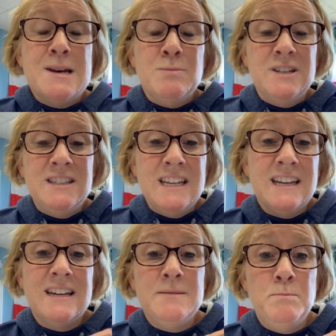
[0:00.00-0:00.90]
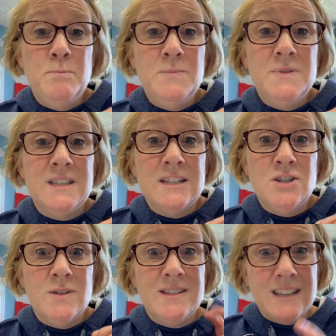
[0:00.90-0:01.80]
Please I sent
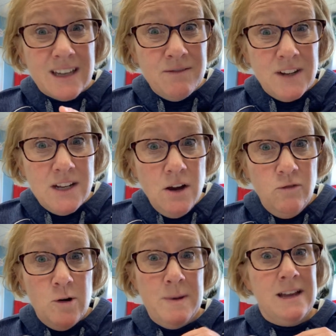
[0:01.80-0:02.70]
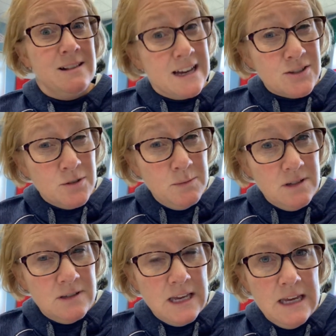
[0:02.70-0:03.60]
you a second video of what my classroom
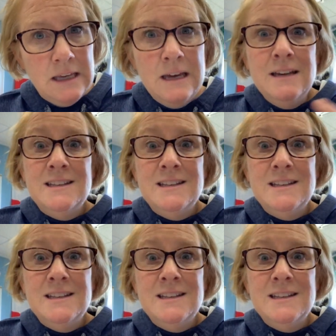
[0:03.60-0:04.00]
looks like.